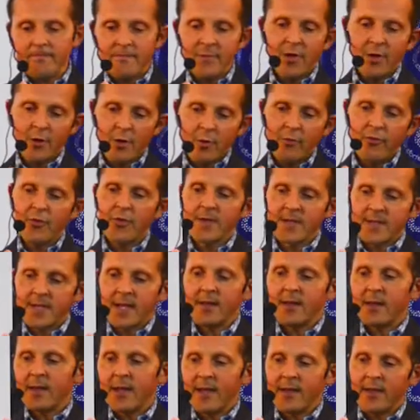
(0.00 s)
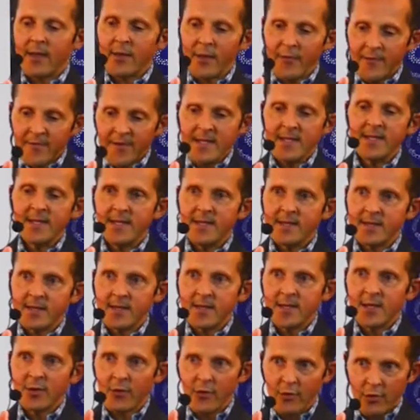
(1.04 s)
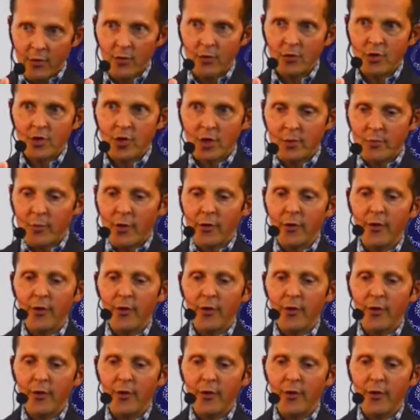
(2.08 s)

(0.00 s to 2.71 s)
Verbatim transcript: you know, put a satellite at a fixed distance on a long term